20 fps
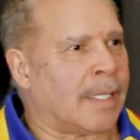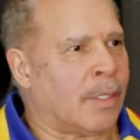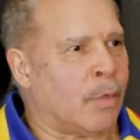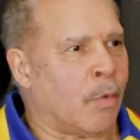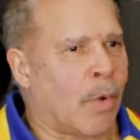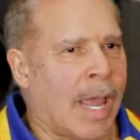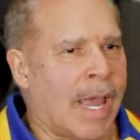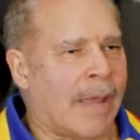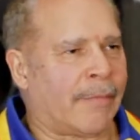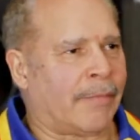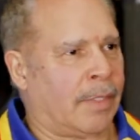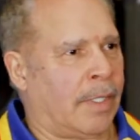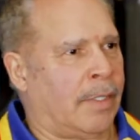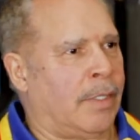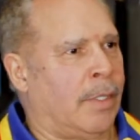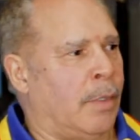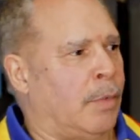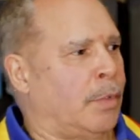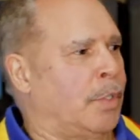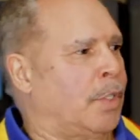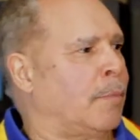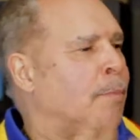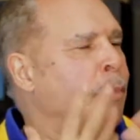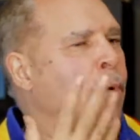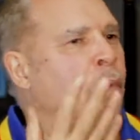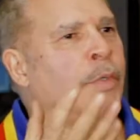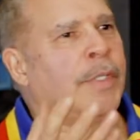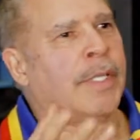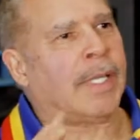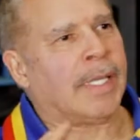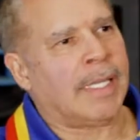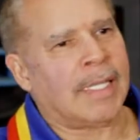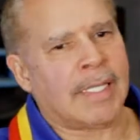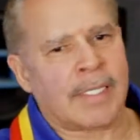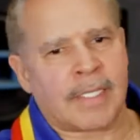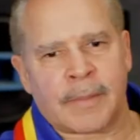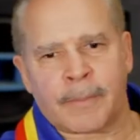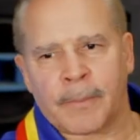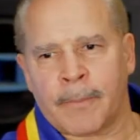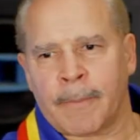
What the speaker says: you have to do. Schmoozing is,